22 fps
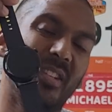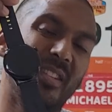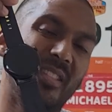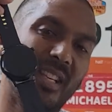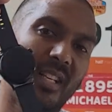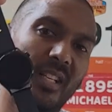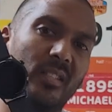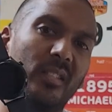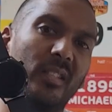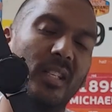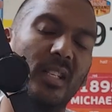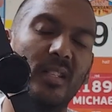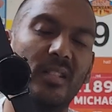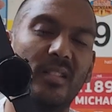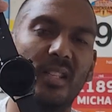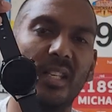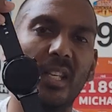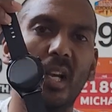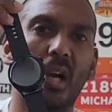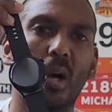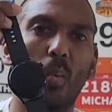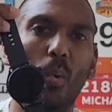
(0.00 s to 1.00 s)
So this
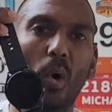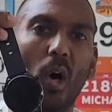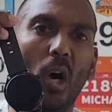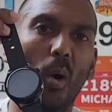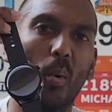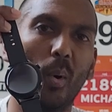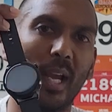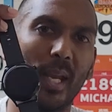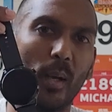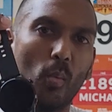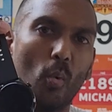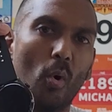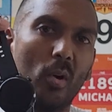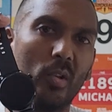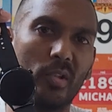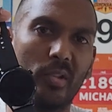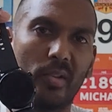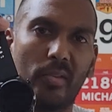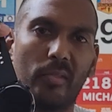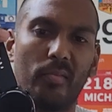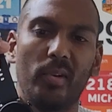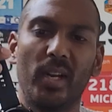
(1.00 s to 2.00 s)
is the Huawei
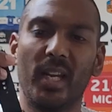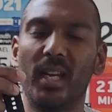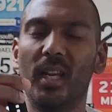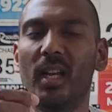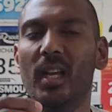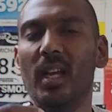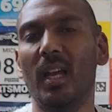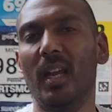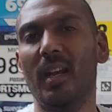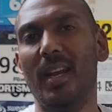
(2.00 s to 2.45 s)
Watch 3.